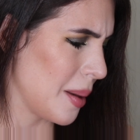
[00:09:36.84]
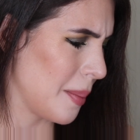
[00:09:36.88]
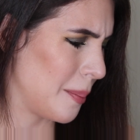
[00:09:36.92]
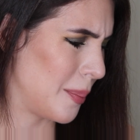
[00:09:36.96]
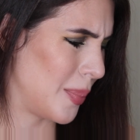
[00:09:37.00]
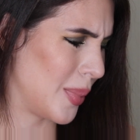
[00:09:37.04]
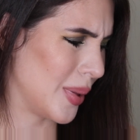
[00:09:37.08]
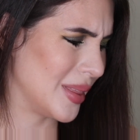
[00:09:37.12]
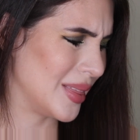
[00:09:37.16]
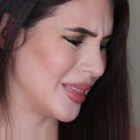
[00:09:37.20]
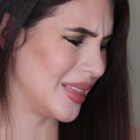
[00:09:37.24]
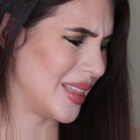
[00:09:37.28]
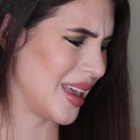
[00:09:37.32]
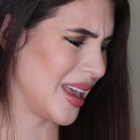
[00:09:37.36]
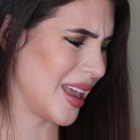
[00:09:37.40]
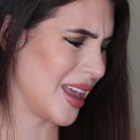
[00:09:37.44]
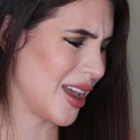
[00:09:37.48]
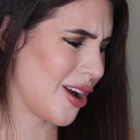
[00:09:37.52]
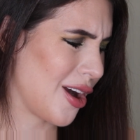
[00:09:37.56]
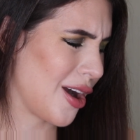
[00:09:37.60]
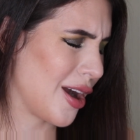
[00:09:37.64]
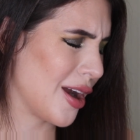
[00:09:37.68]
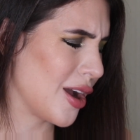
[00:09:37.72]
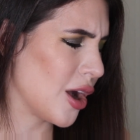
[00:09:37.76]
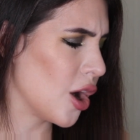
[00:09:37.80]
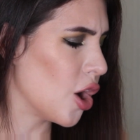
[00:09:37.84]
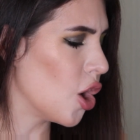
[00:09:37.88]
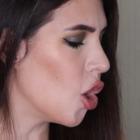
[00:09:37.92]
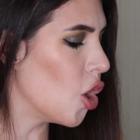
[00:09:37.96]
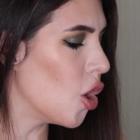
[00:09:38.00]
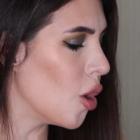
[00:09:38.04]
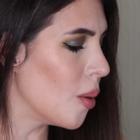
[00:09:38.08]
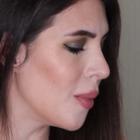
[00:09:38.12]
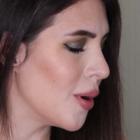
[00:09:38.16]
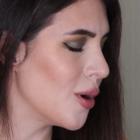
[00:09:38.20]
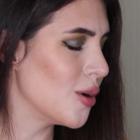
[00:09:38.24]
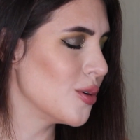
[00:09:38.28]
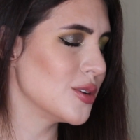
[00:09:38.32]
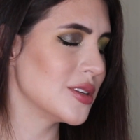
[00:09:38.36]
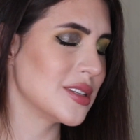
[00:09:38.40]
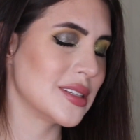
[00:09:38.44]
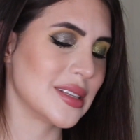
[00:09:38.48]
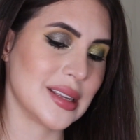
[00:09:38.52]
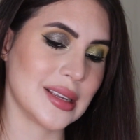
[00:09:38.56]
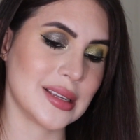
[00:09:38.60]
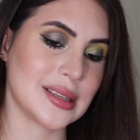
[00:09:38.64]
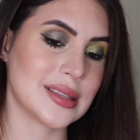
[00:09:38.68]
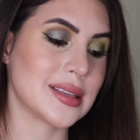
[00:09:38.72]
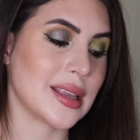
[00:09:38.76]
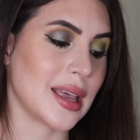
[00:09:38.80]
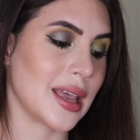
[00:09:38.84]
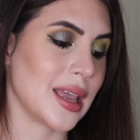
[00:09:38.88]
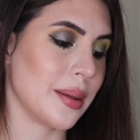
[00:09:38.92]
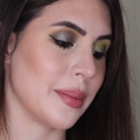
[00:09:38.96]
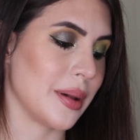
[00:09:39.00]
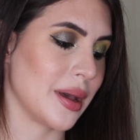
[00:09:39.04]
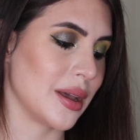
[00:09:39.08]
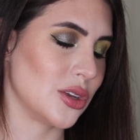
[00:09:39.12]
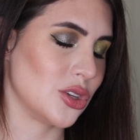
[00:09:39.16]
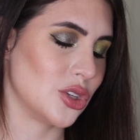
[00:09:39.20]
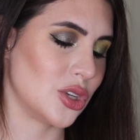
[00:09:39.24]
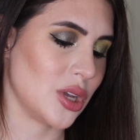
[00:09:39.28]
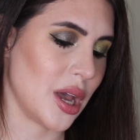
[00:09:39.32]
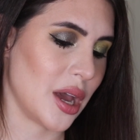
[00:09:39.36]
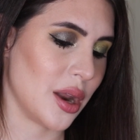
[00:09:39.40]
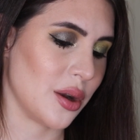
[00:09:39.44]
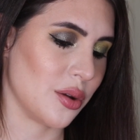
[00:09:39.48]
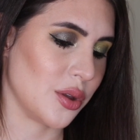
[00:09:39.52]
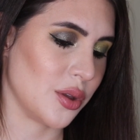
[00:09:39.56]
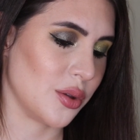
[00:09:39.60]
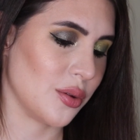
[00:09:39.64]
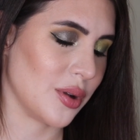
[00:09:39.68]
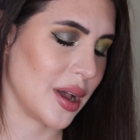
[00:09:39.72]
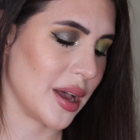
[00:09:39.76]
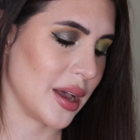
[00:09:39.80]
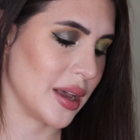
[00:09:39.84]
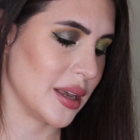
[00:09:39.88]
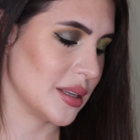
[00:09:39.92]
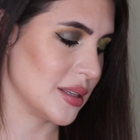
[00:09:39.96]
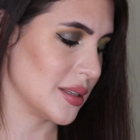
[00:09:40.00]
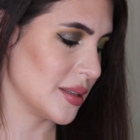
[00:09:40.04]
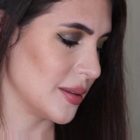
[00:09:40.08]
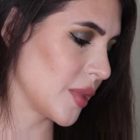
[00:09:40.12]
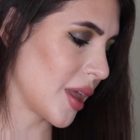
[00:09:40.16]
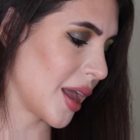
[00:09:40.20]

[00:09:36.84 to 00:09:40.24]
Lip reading: but they are almost the same eyeshadow, you guys.